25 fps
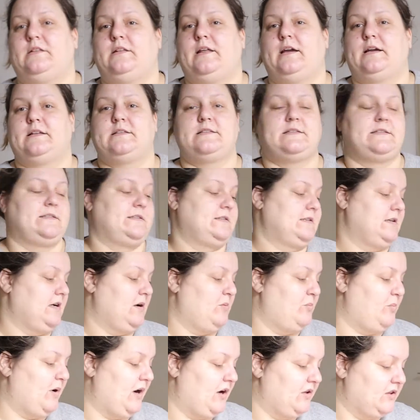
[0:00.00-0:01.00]
That's
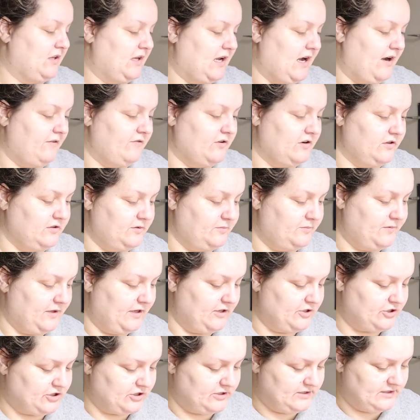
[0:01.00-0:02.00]
about cover
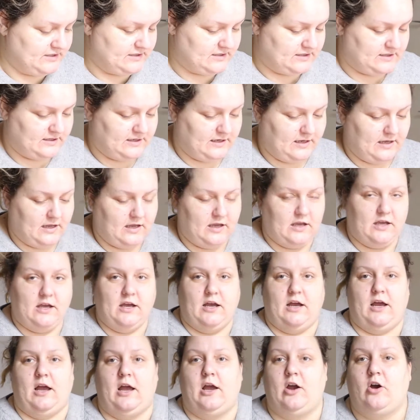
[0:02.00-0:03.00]
adaptations.
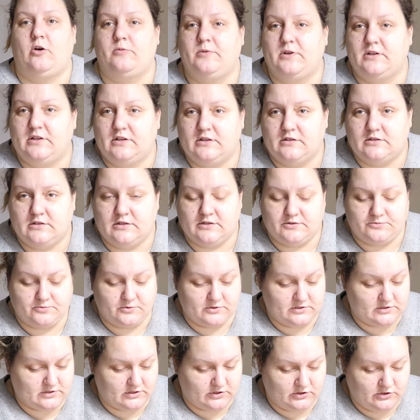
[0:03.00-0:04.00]
I hope that this
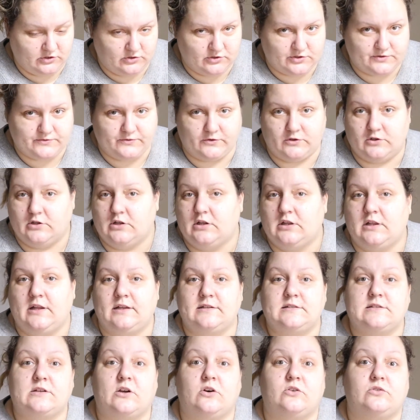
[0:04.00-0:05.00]
was useful.
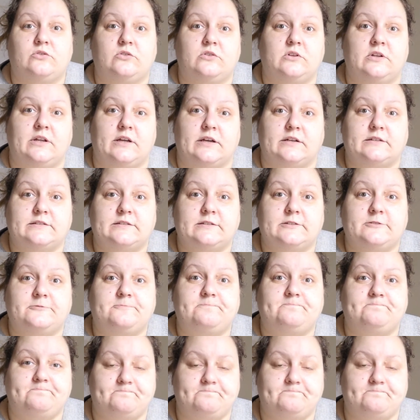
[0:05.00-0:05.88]
Let's go to the next.